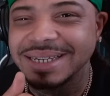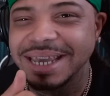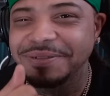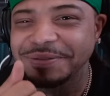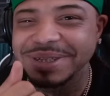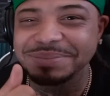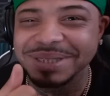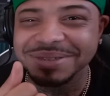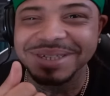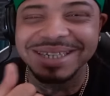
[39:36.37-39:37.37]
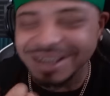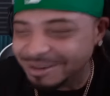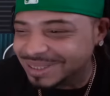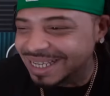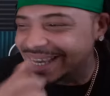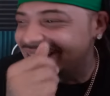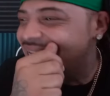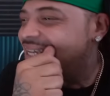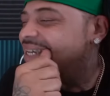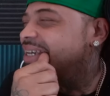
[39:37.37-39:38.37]
difference between, you know what I'm
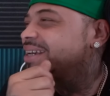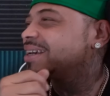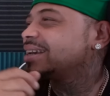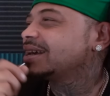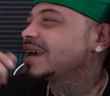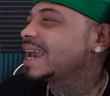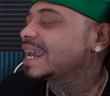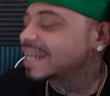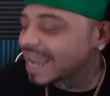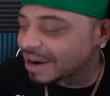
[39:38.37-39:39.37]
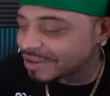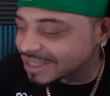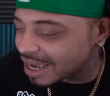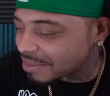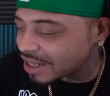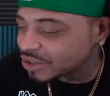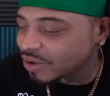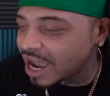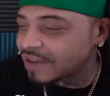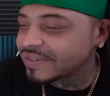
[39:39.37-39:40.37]
saying? And every time I
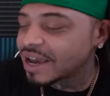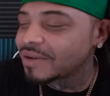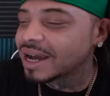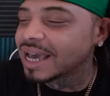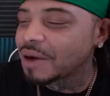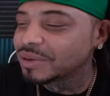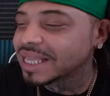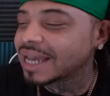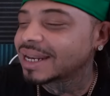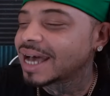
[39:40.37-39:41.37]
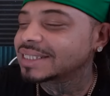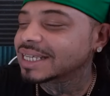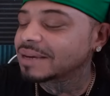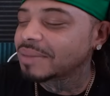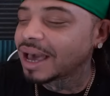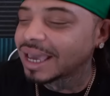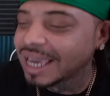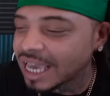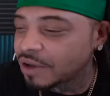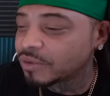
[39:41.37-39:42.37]
drive now, I got with that logic in my
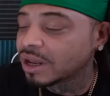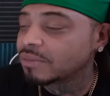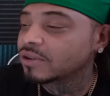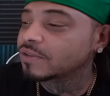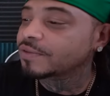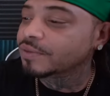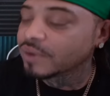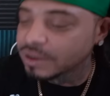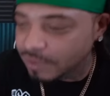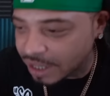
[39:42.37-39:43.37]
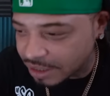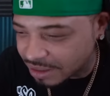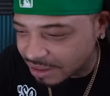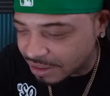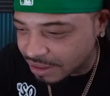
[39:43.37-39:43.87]
head when I'm on the freeway.